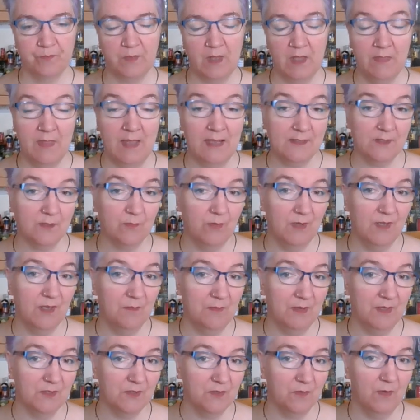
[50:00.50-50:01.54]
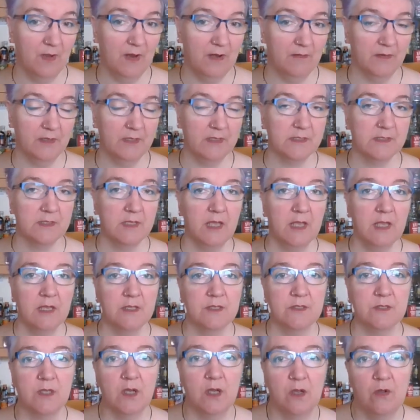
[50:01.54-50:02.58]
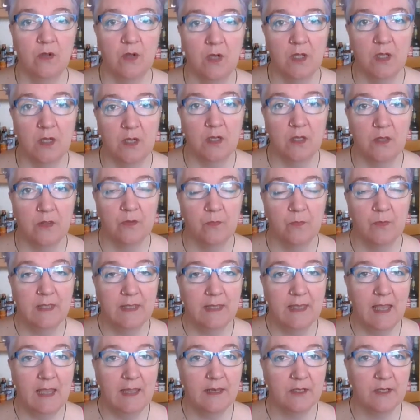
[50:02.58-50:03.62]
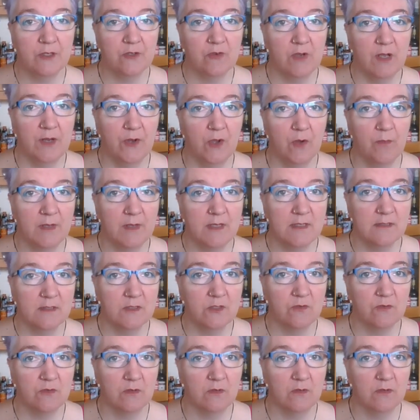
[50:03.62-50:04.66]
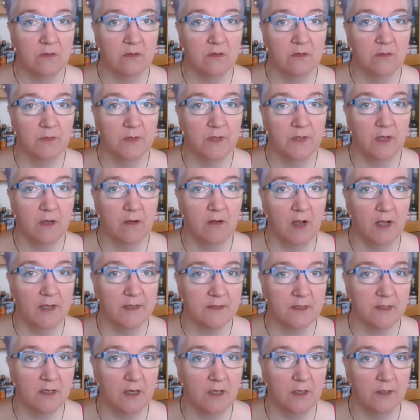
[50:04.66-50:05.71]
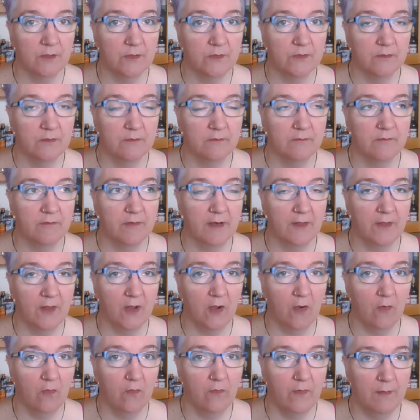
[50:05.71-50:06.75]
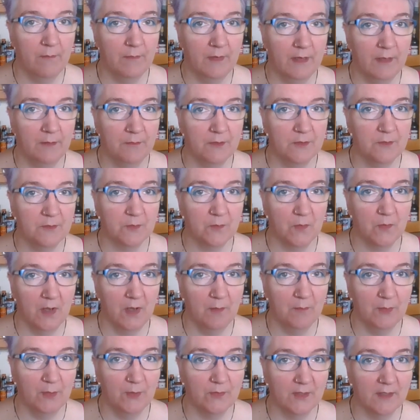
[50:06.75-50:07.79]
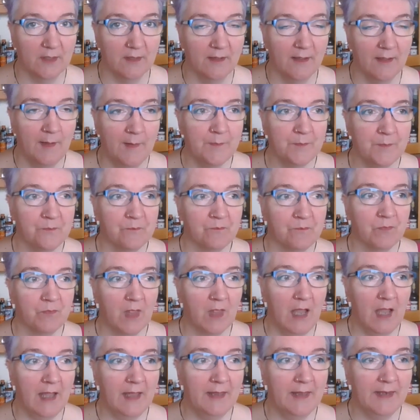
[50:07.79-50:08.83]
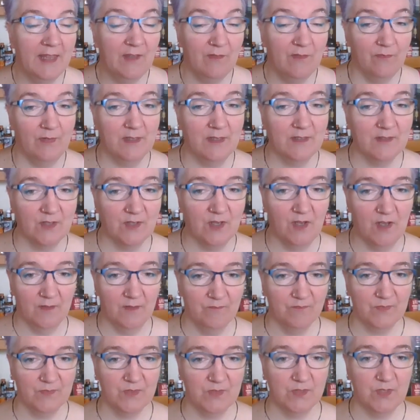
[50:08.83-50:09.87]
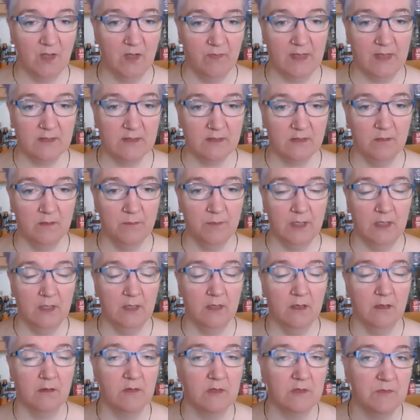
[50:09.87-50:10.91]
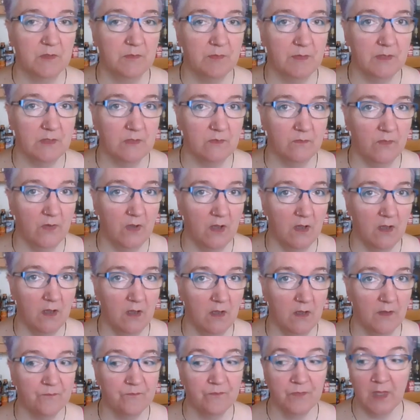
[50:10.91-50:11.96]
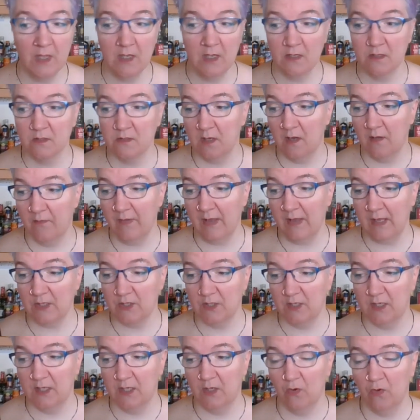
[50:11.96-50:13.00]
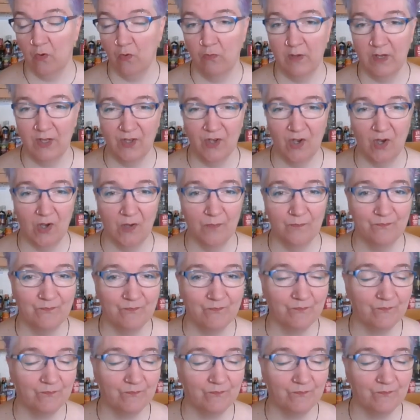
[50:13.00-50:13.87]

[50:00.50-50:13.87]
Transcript: and that's the way you're meant to wear it. So the weekend I tried it on my sister-in-law with her eyes closed in front of the whole family, which was quite amusing, and it fits her. So that's going to be a Christmas present for her. So I've actually already got